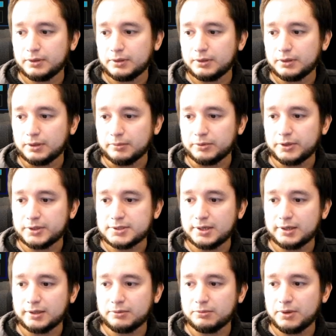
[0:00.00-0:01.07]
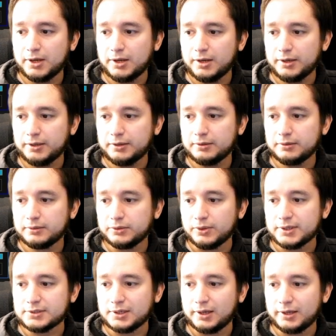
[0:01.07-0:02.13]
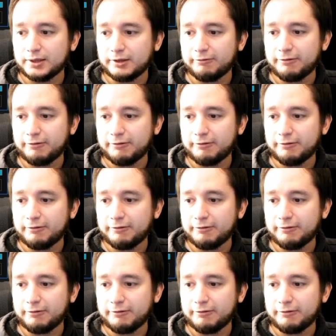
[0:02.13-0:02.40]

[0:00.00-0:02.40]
I'm gonna select white. You can select the